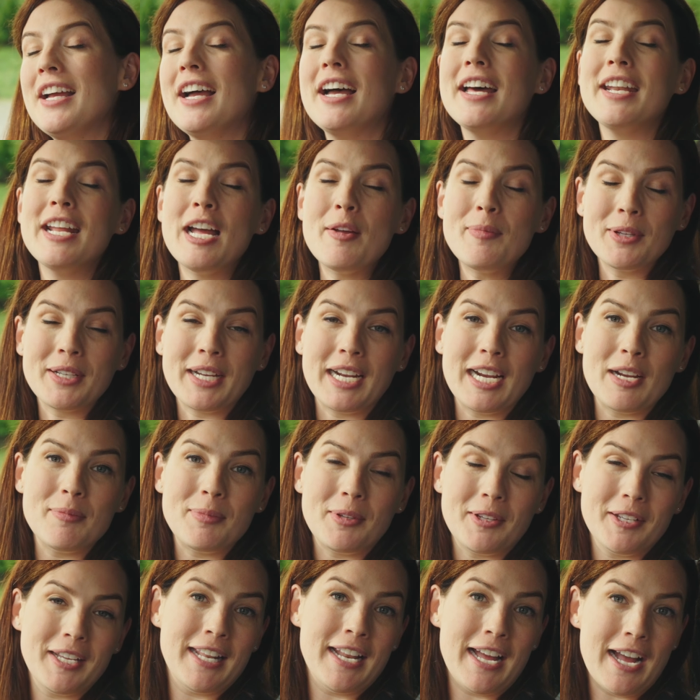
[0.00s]
and Apple
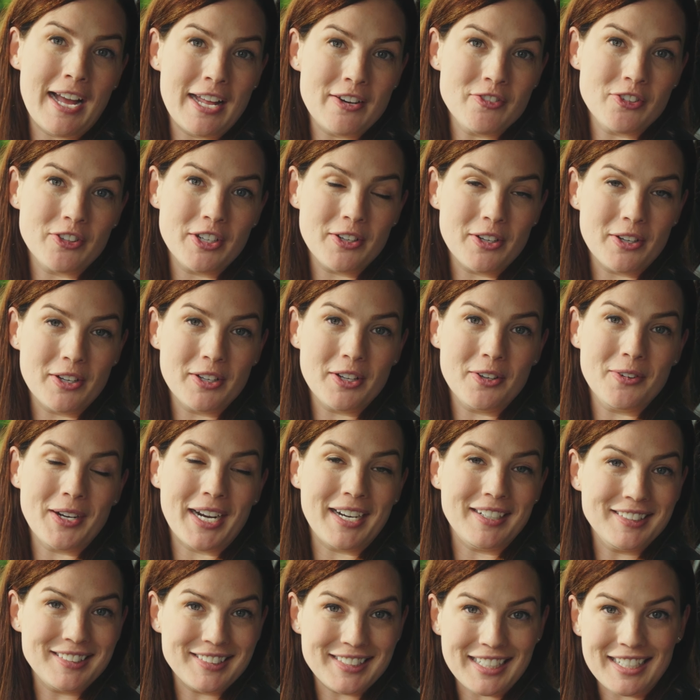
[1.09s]
CarPlay and Android Auto
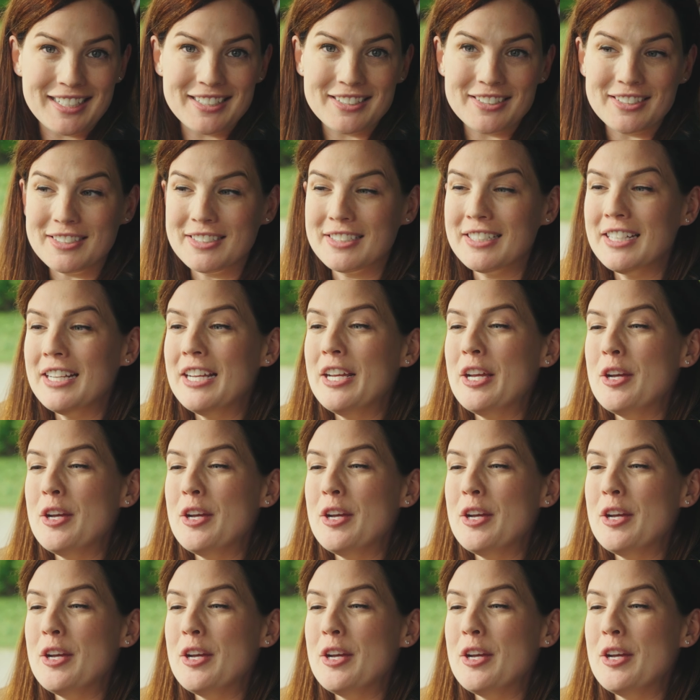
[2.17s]
are standard,